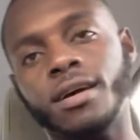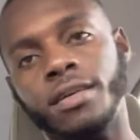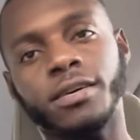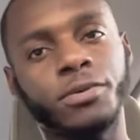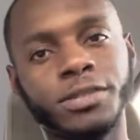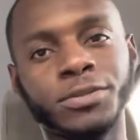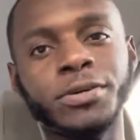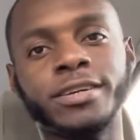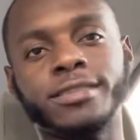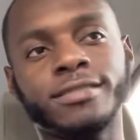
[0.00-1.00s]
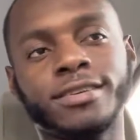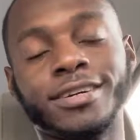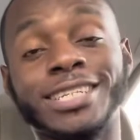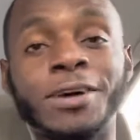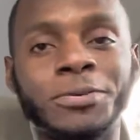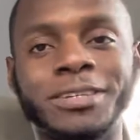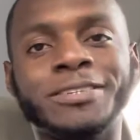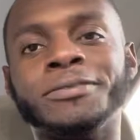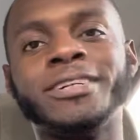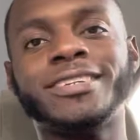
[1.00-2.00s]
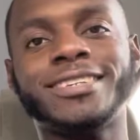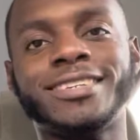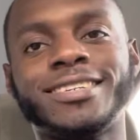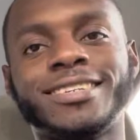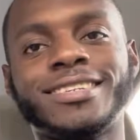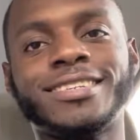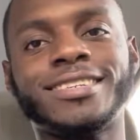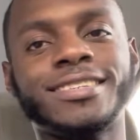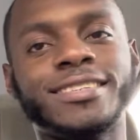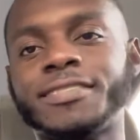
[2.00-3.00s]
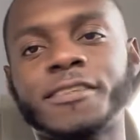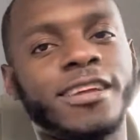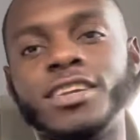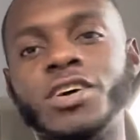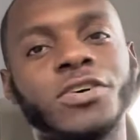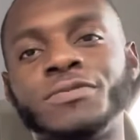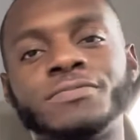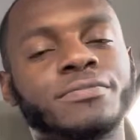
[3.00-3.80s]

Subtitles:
I thought I was doing it because I wanted to do it. No.